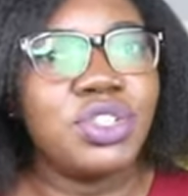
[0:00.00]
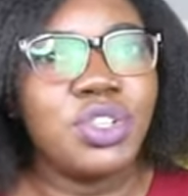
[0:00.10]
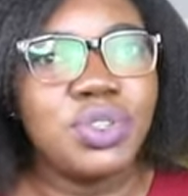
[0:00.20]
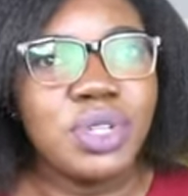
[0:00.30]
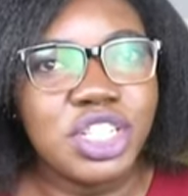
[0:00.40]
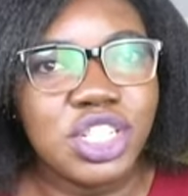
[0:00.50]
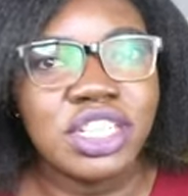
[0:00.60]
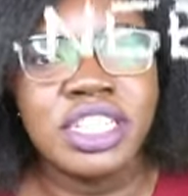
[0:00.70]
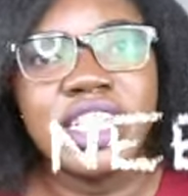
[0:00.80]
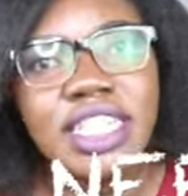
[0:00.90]

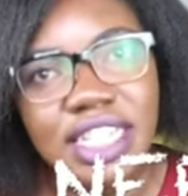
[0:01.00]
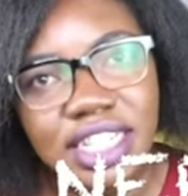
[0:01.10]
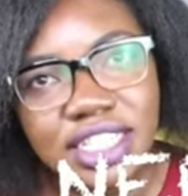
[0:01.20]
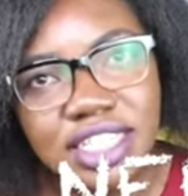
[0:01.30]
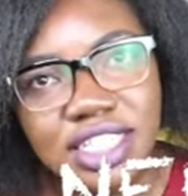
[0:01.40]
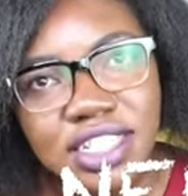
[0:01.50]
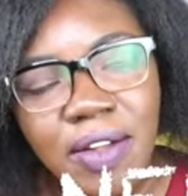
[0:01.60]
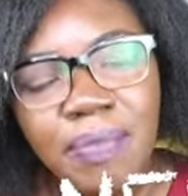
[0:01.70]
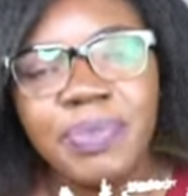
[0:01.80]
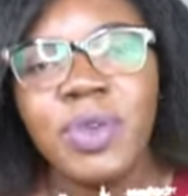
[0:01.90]
Nutrition needs.
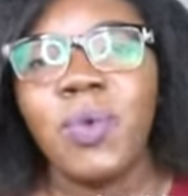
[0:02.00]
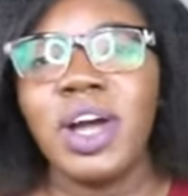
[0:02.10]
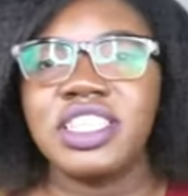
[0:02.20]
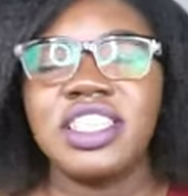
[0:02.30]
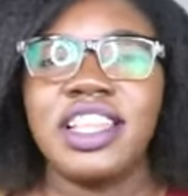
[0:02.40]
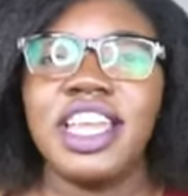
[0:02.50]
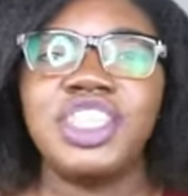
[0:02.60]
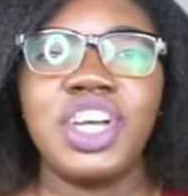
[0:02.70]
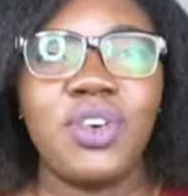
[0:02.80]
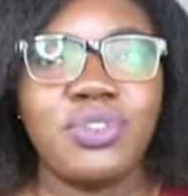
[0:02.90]
What's the
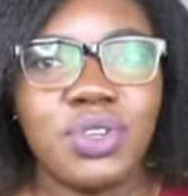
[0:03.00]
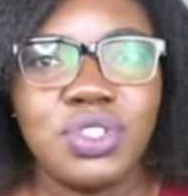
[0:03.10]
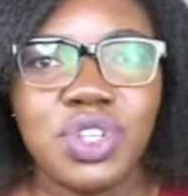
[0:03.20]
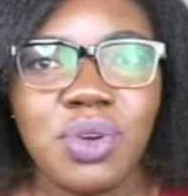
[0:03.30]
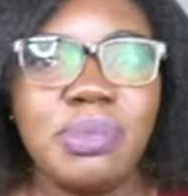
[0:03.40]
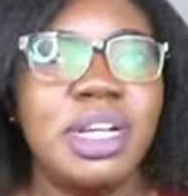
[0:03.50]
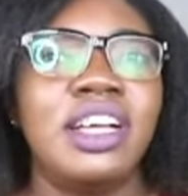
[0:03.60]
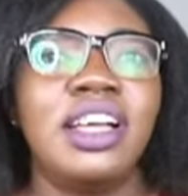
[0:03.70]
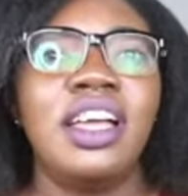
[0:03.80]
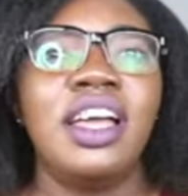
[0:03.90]
nature of your job?
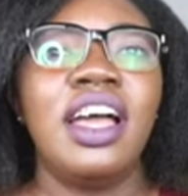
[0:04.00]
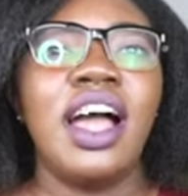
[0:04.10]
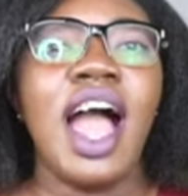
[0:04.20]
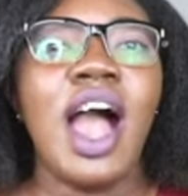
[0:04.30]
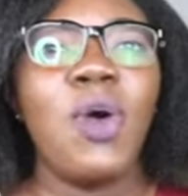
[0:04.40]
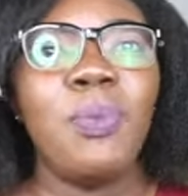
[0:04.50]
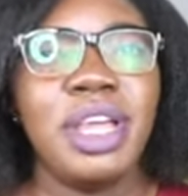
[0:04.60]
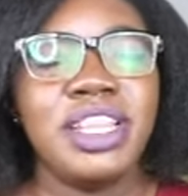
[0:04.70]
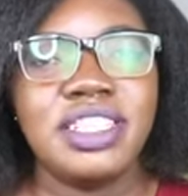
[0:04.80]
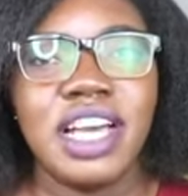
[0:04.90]
How
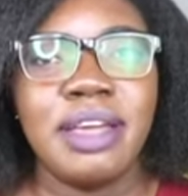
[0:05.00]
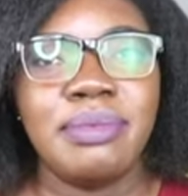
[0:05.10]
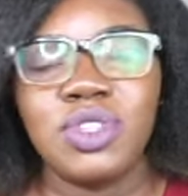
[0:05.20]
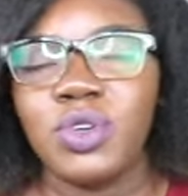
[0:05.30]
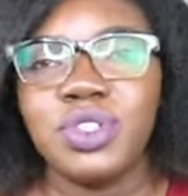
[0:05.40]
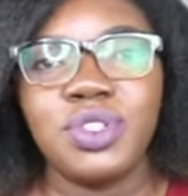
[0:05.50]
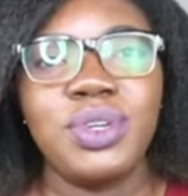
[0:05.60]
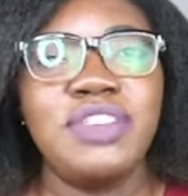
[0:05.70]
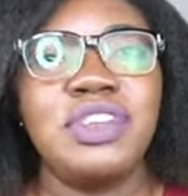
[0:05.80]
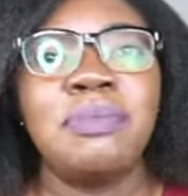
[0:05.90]
many times, or do you
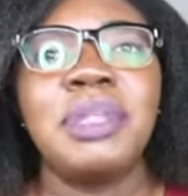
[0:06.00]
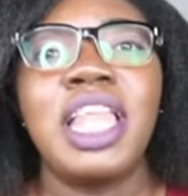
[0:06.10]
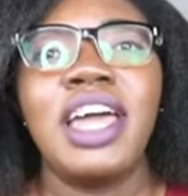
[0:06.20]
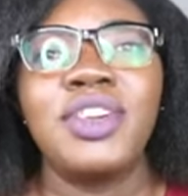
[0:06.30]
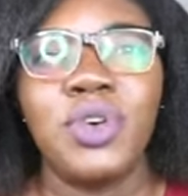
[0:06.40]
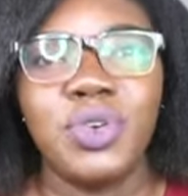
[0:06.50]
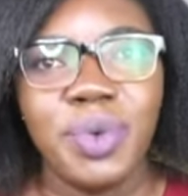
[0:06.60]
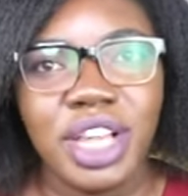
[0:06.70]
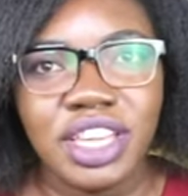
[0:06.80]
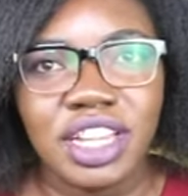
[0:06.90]
even plan on
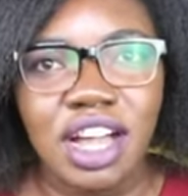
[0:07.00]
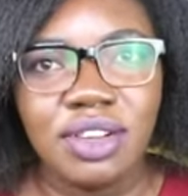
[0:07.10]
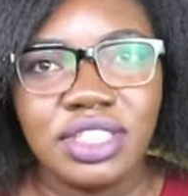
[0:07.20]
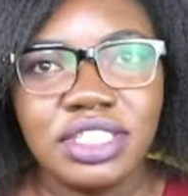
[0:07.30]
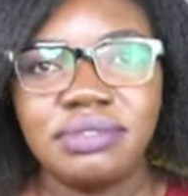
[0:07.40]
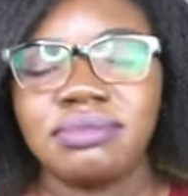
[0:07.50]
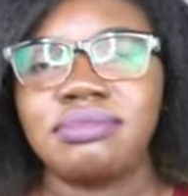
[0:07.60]
working out?